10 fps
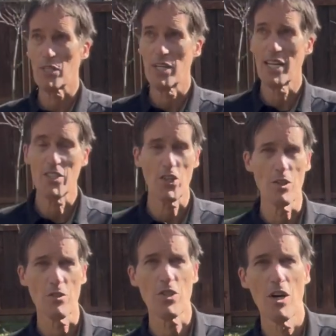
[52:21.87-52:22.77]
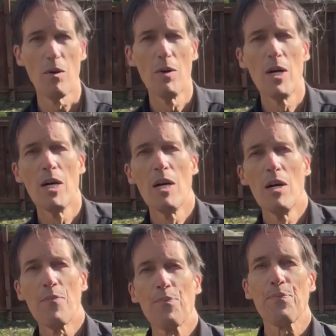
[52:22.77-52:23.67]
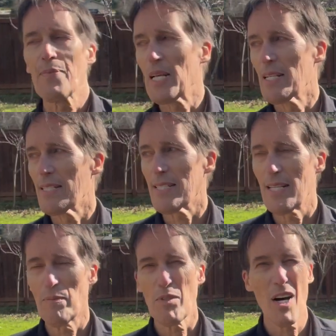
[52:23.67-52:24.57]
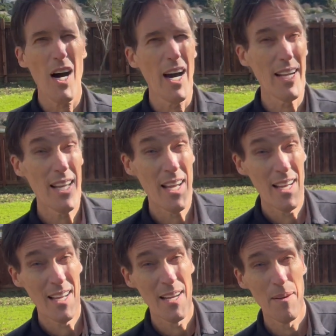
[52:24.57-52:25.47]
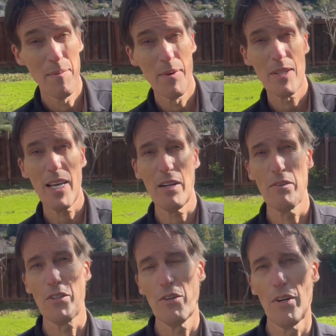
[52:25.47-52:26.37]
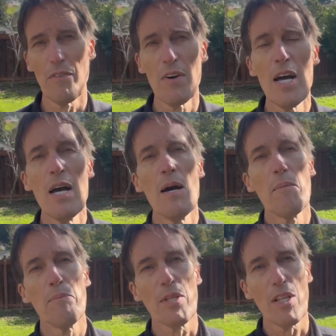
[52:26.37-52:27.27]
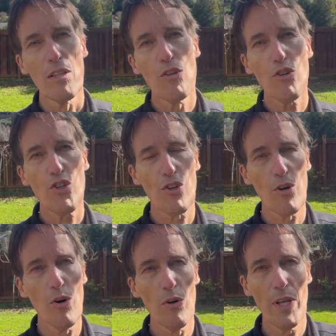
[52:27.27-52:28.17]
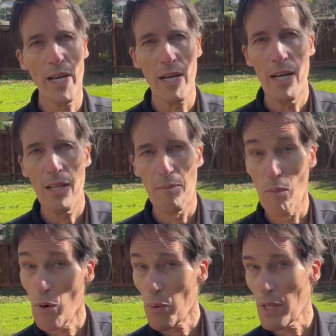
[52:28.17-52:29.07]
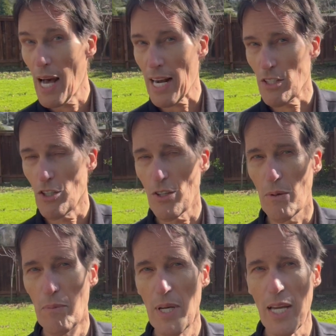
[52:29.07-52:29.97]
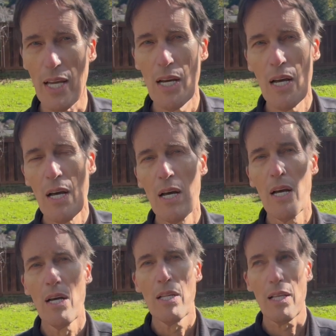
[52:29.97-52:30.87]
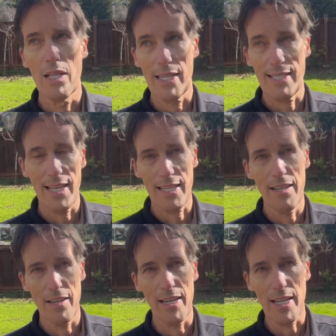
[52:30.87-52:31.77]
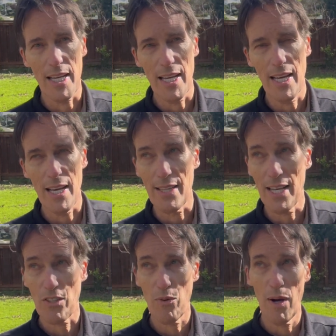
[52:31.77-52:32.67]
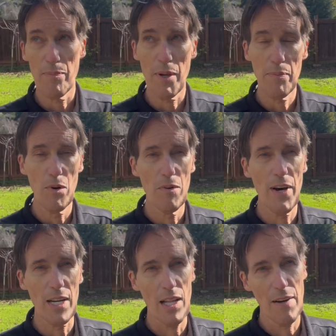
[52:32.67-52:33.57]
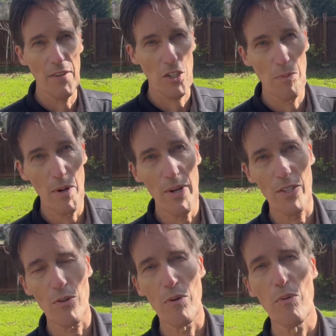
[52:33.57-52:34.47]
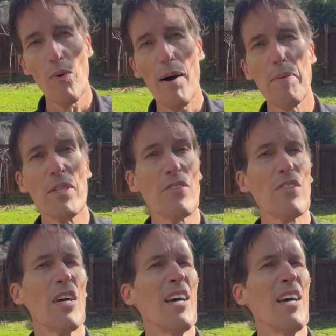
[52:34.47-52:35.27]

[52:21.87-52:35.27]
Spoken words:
to hit you. So, seems odd, counterintuitive, but the looser you're holding, the more relaxed you can be, the less likely you're going to get hit. That's why people who've had a lot of experience with weapons,